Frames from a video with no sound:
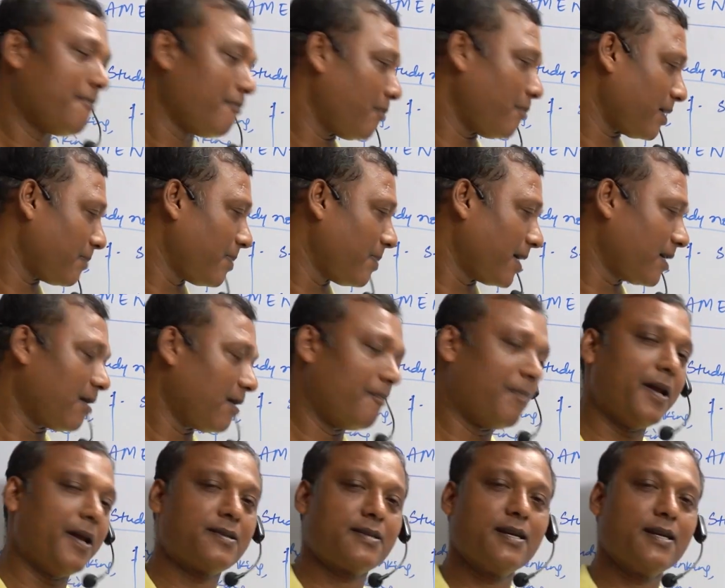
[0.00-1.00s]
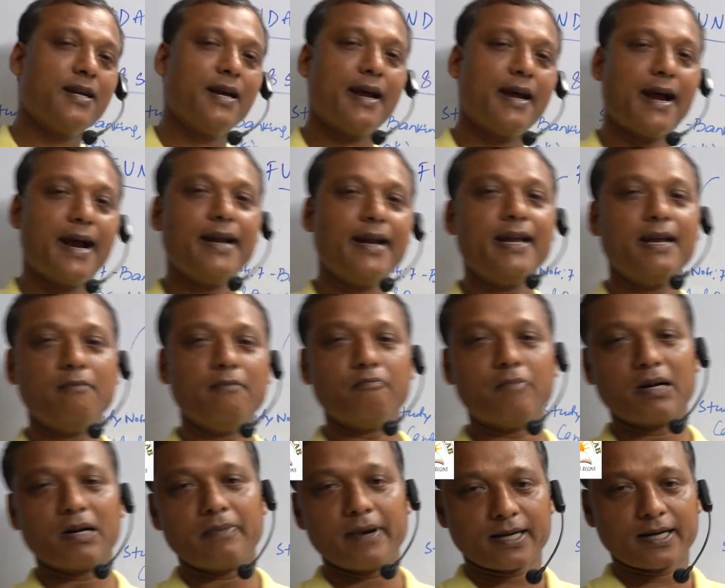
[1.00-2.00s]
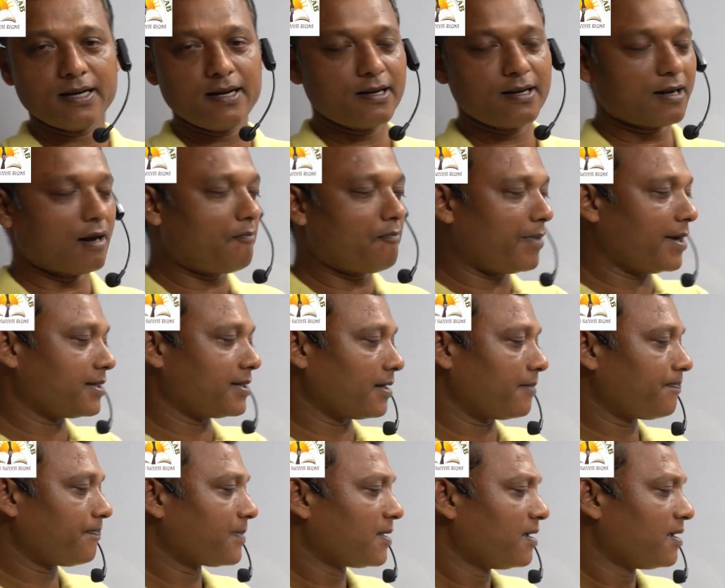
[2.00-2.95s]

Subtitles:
perfect competition and imperfect competition.